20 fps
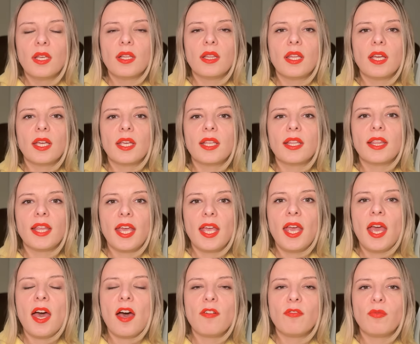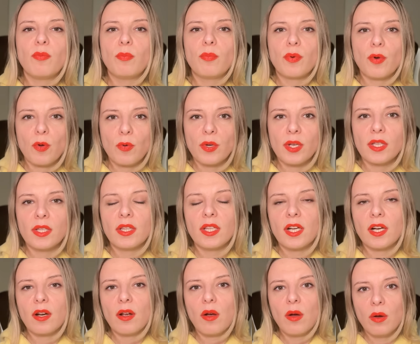Like they have broken
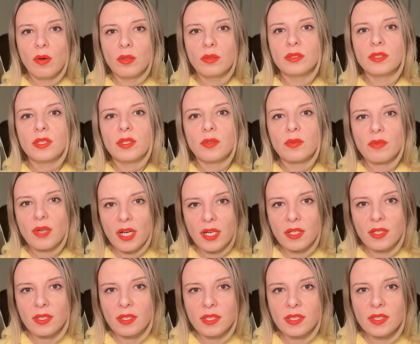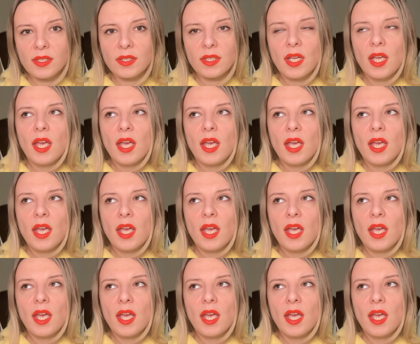their own records.